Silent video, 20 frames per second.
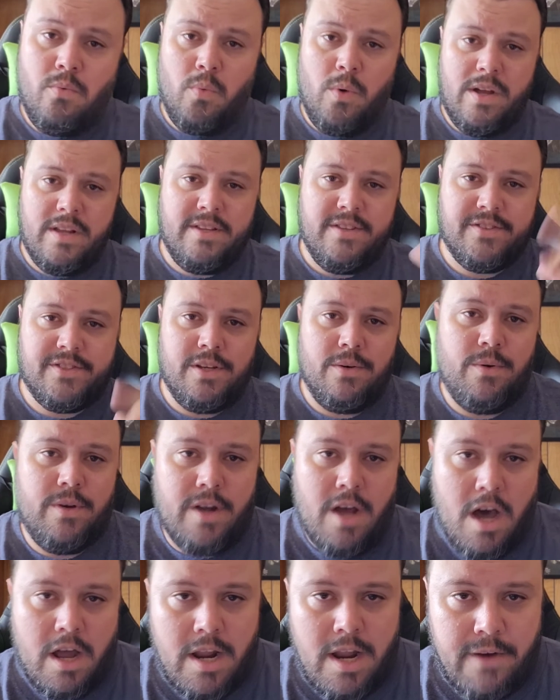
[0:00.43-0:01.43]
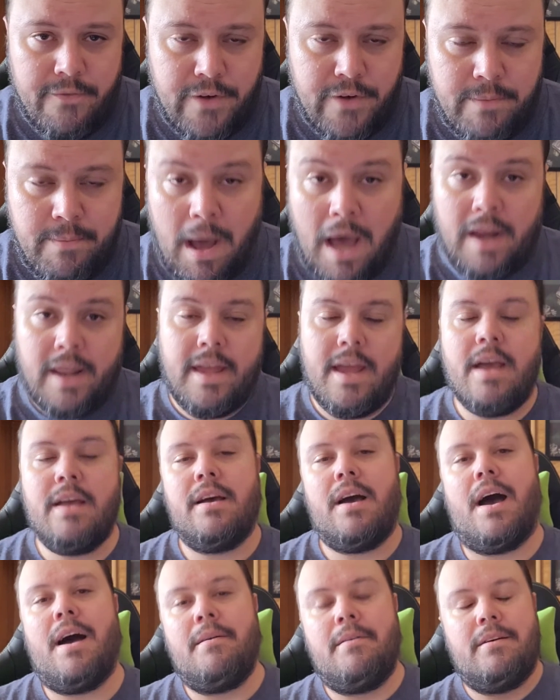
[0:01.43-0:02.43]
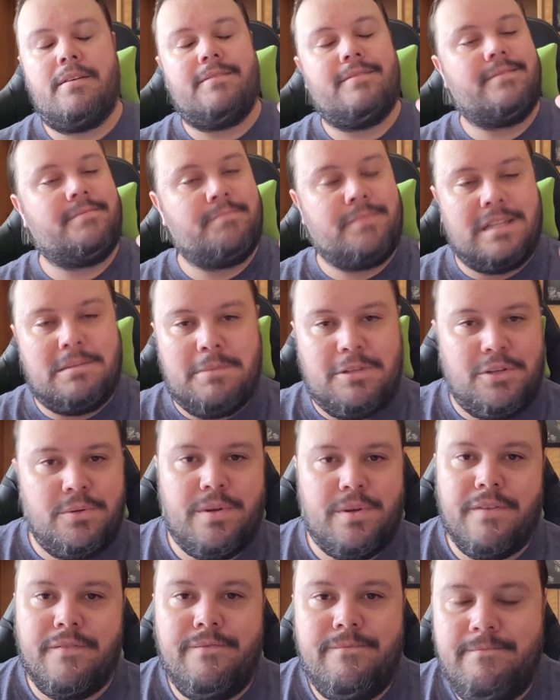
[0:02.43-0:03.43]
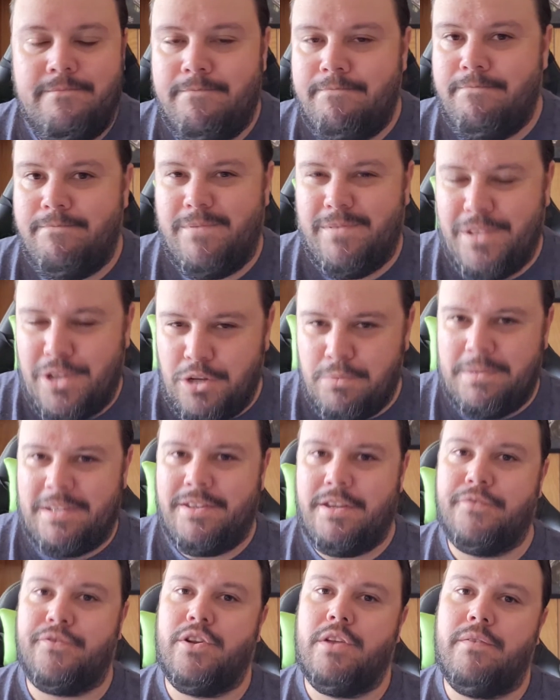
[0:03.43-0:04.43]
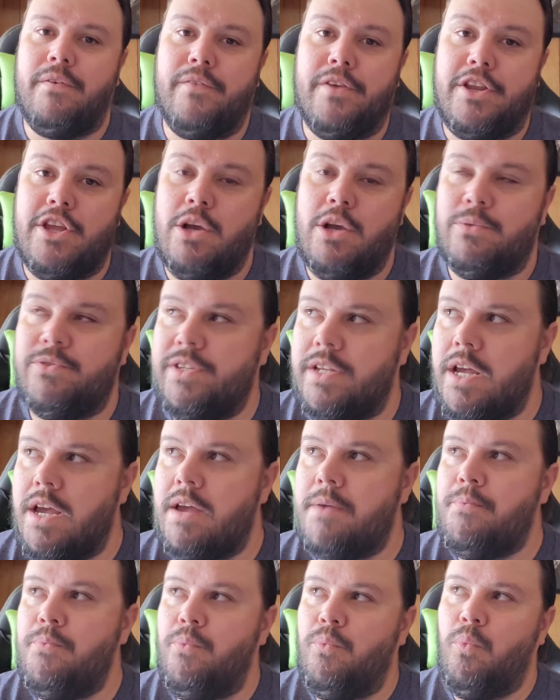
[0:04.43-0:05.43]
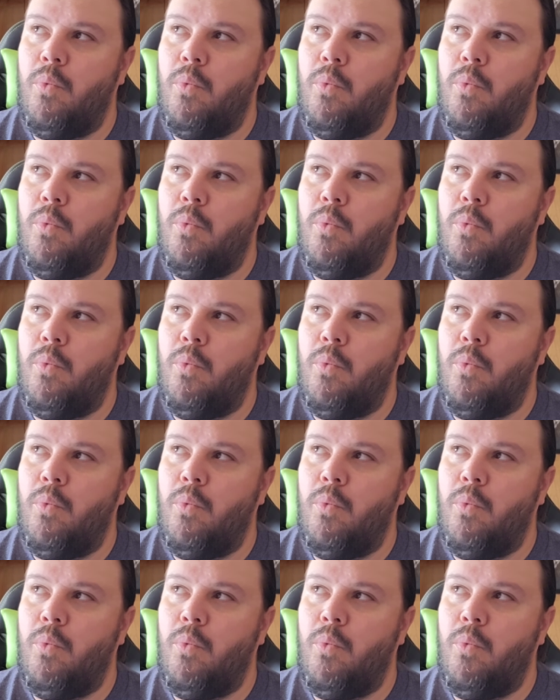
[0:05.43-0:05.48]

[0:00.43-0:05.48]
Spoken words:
What is going on, everybody? I'm going to be doing a little bit different of a video today.